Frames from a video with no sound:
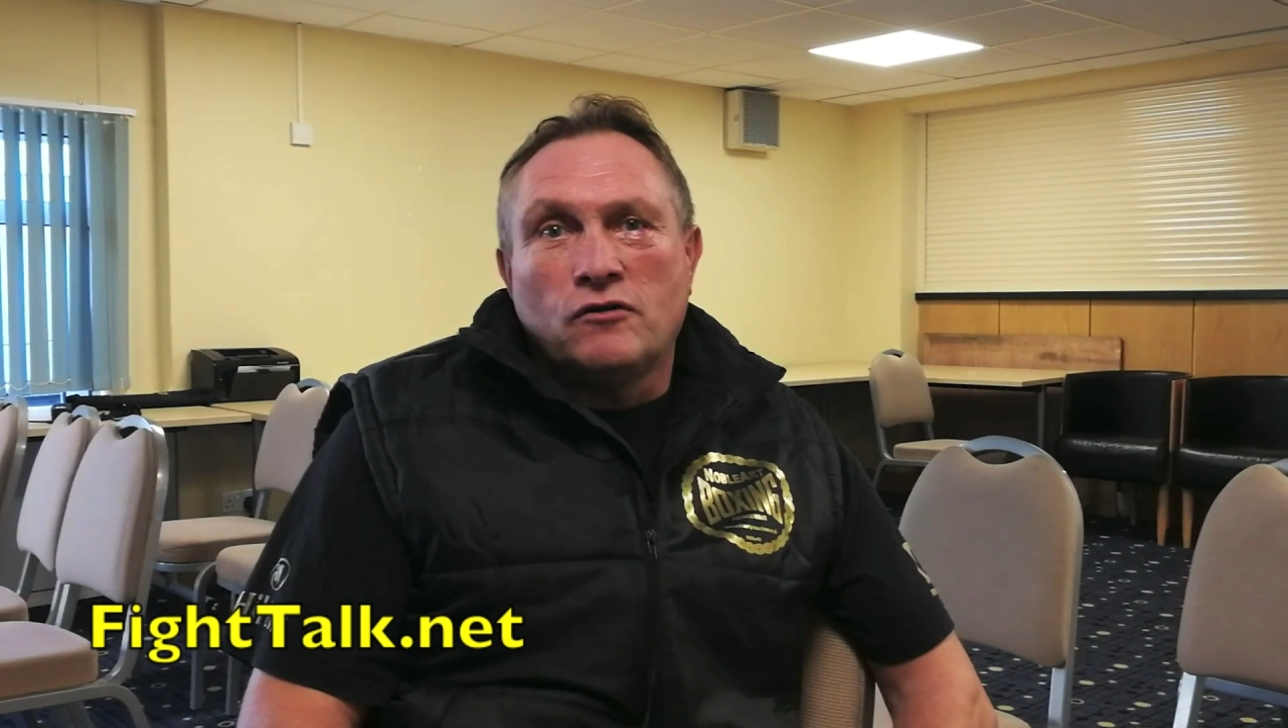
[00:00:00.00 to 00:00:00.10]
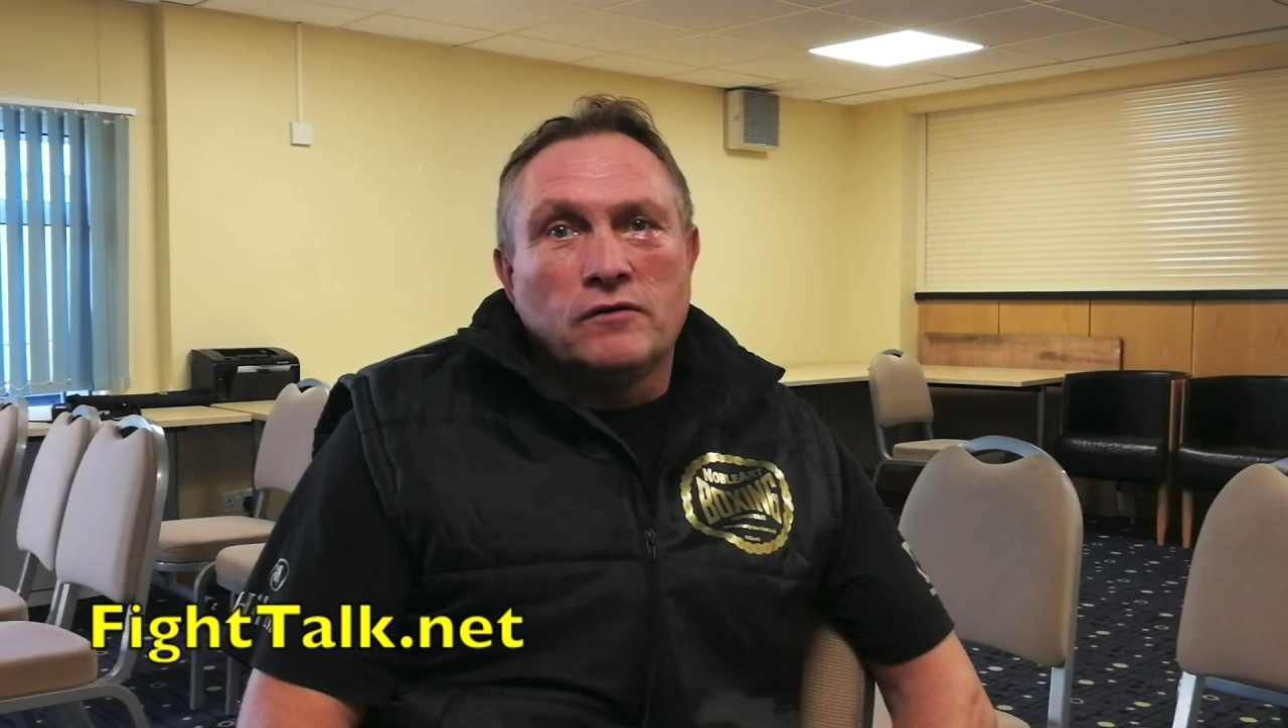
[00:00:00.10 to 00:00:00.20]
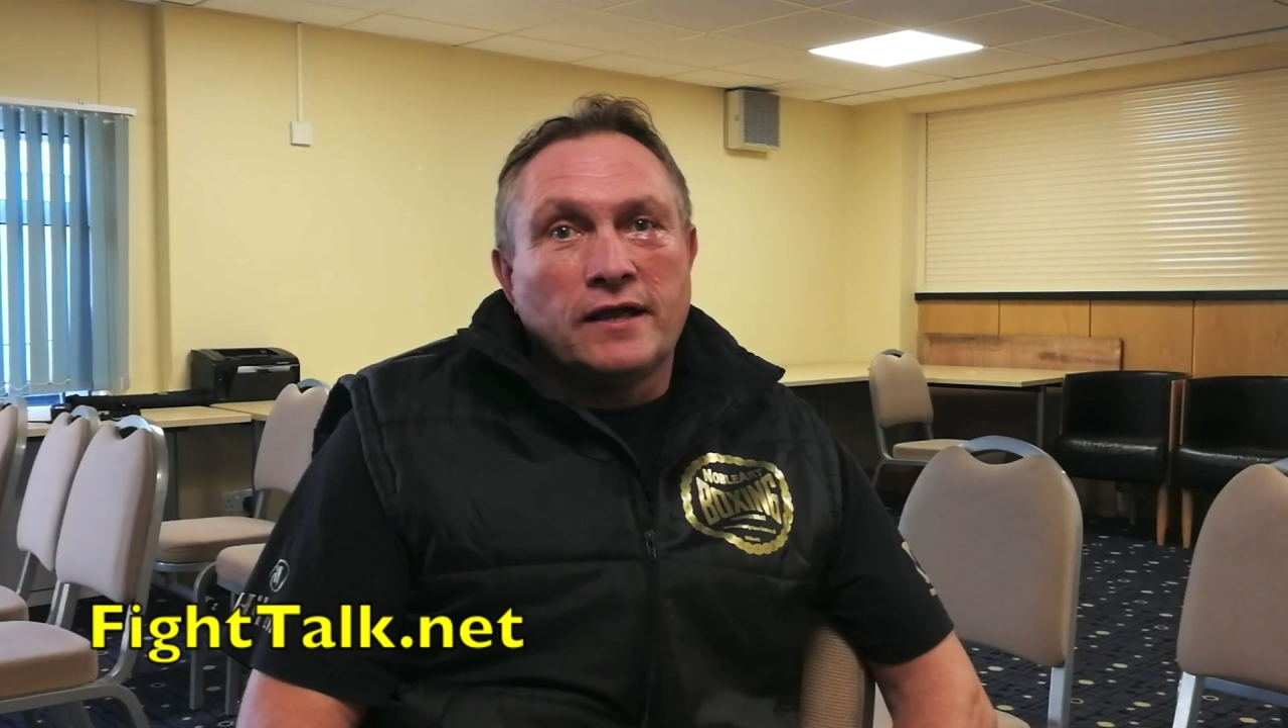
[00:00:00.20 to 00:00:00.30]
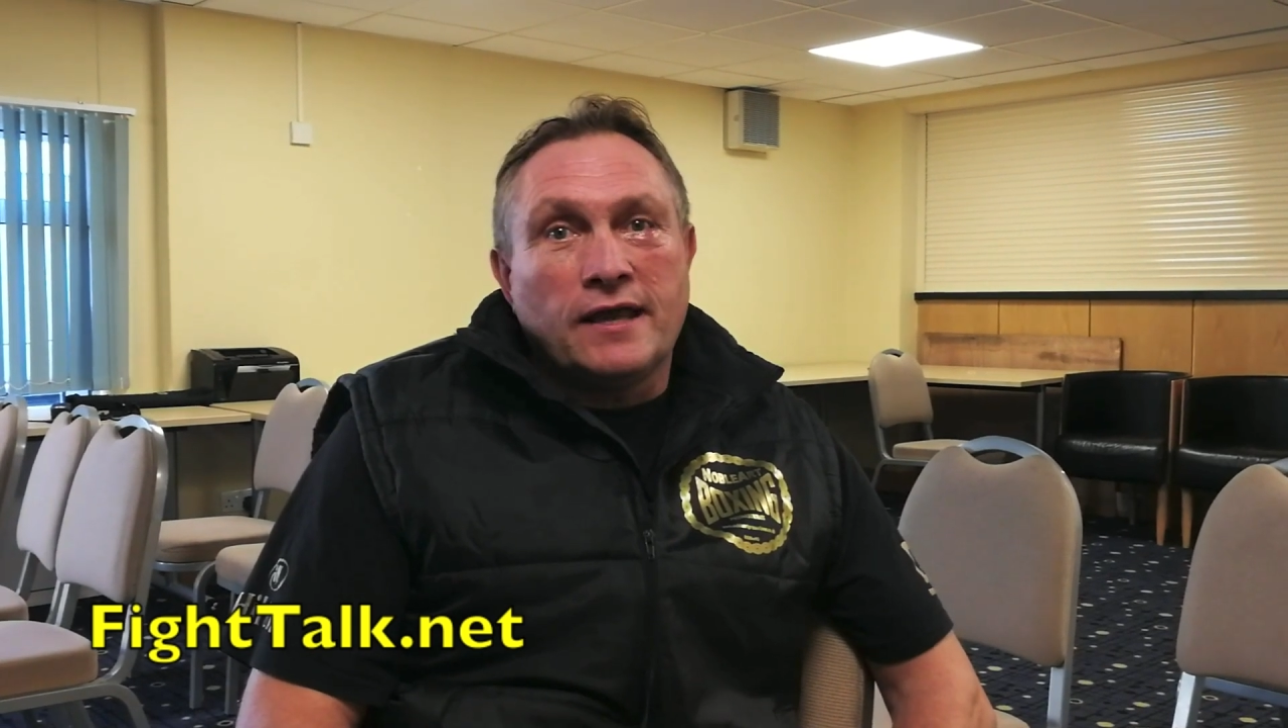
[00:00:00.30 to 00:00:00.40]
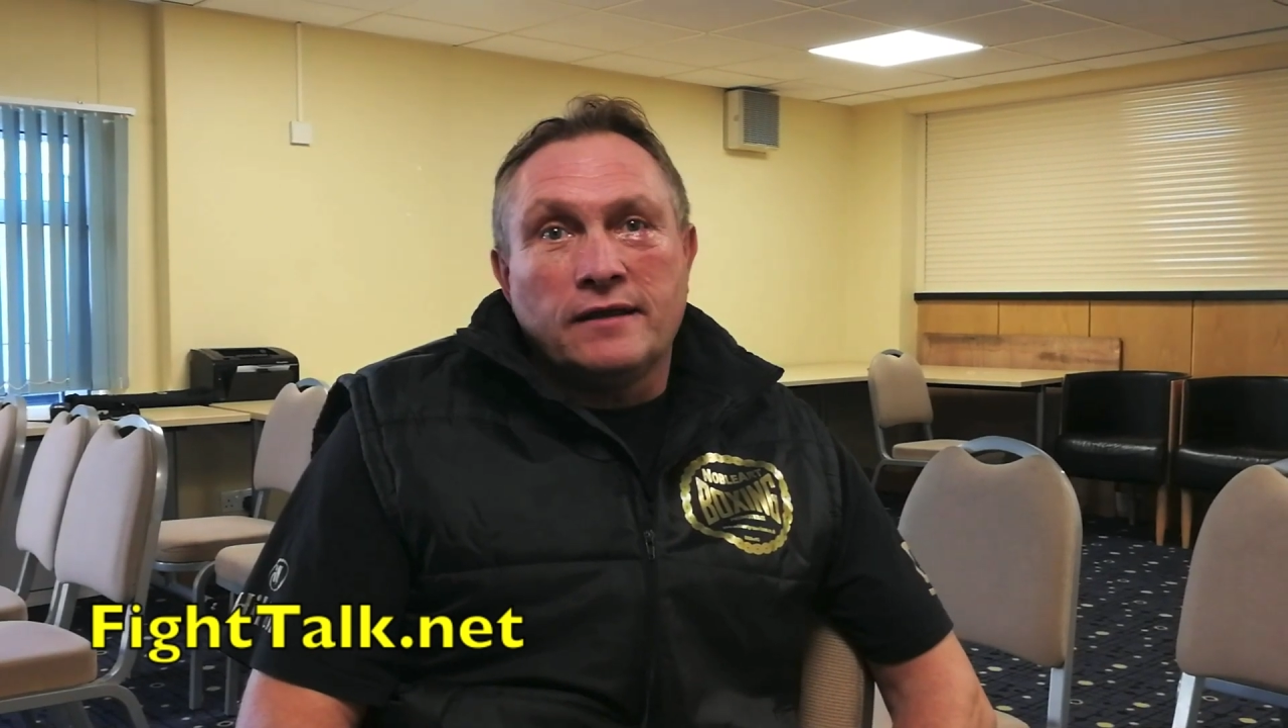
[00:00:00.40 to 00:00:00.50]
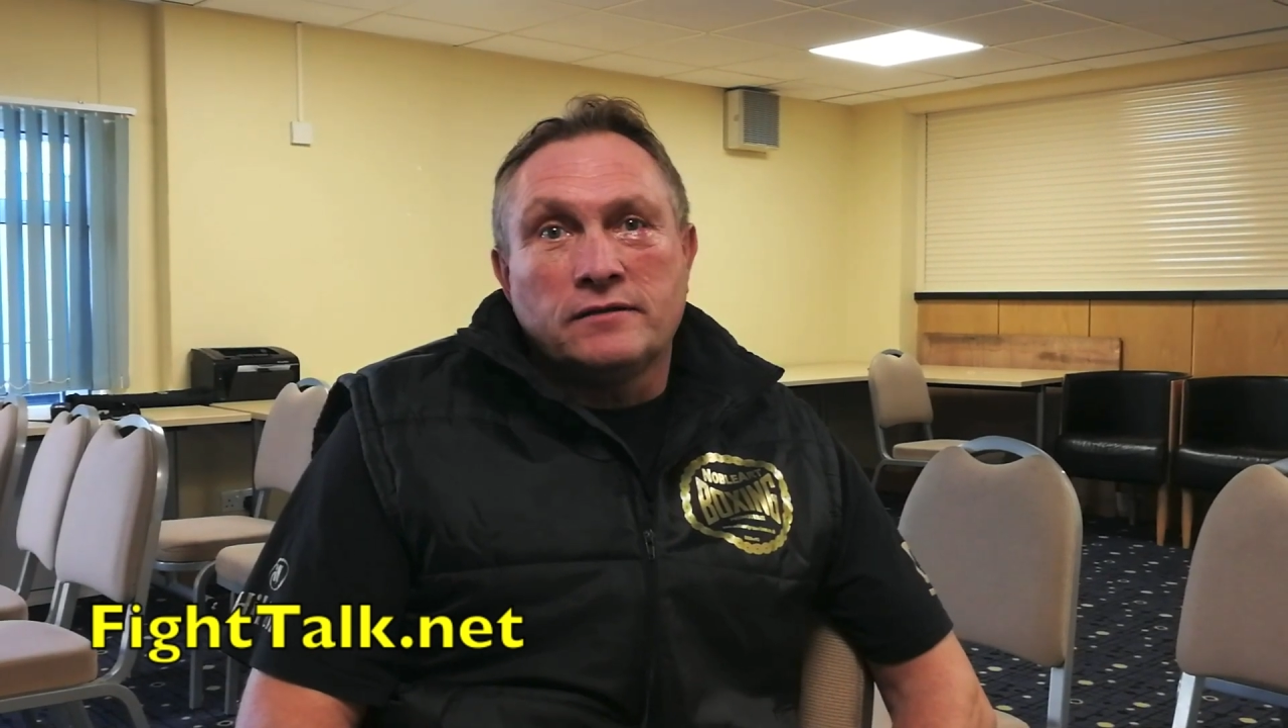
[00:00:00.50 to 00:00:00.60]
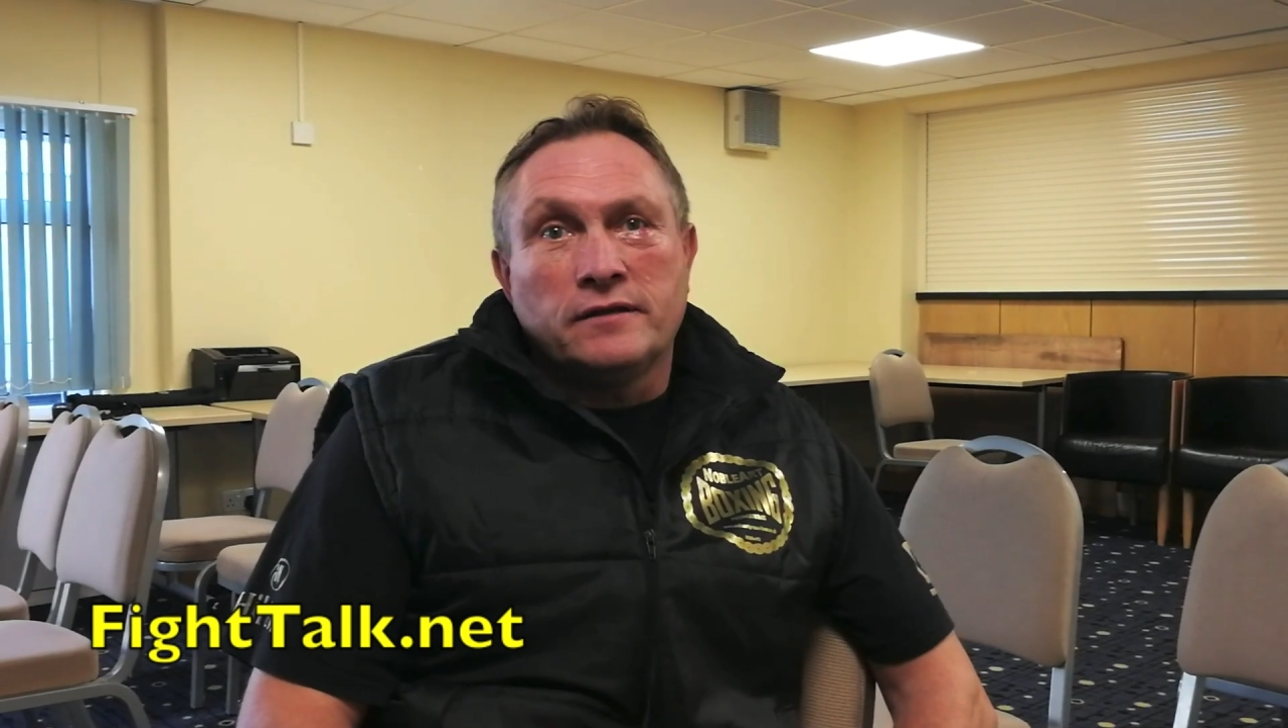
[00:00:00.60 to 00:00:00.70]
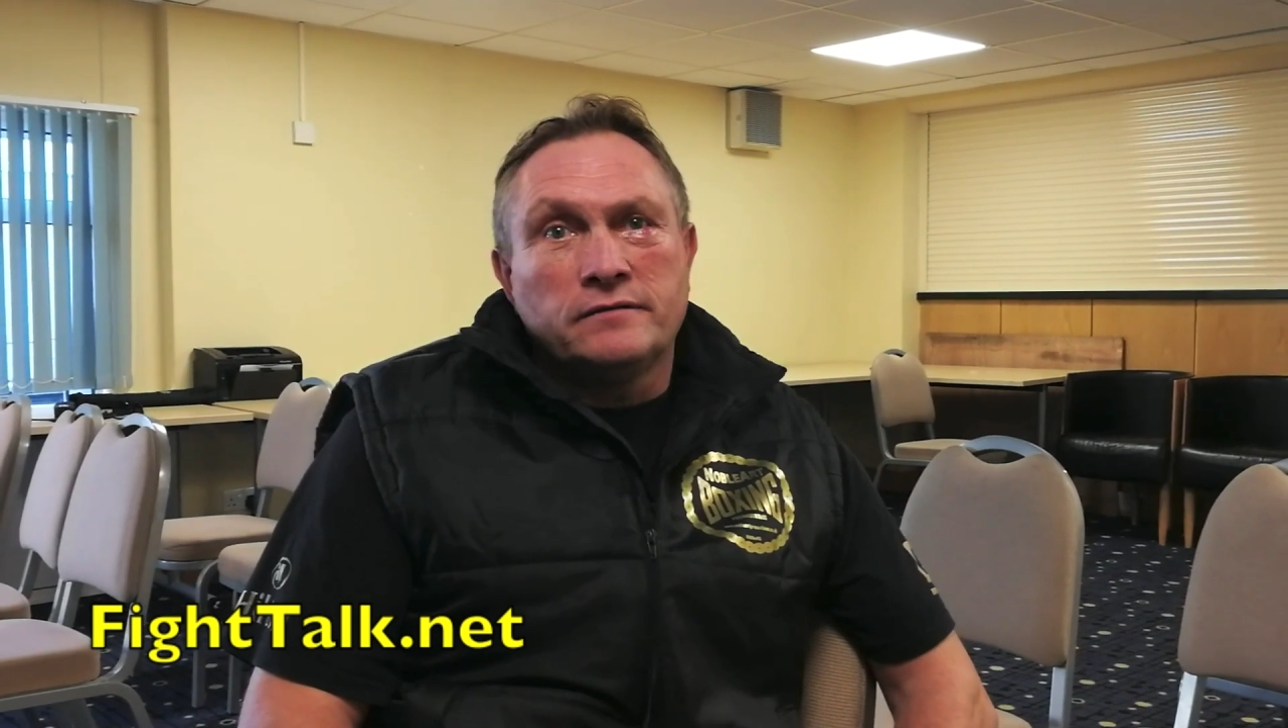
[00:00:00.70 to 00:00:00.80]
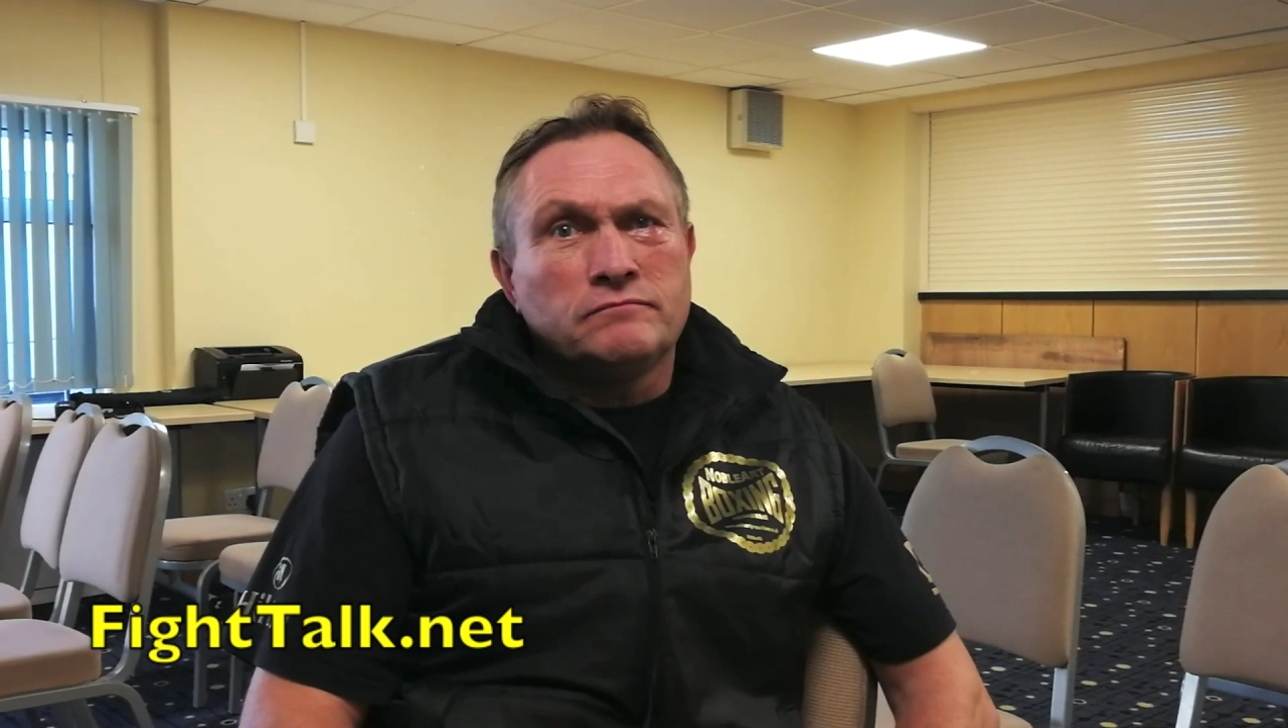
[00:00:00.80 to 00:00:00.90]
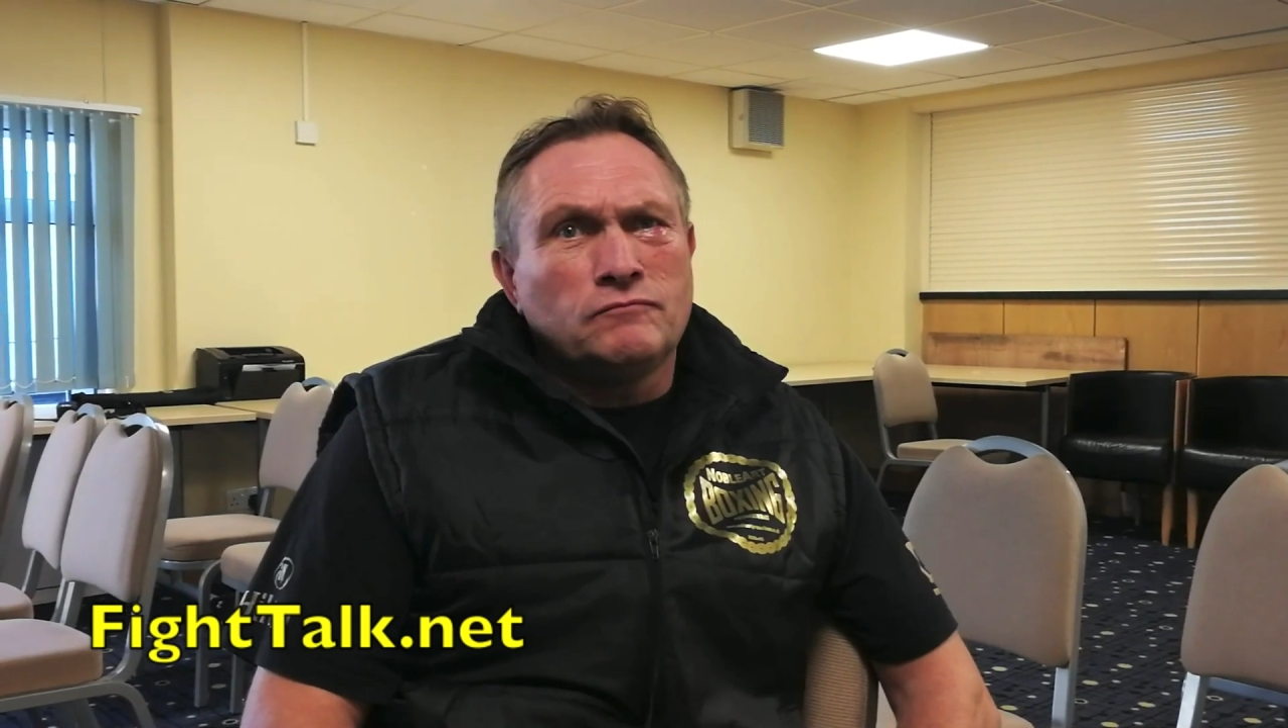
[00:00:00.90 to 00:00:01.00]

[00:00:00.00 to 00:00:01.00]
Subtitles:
Again, done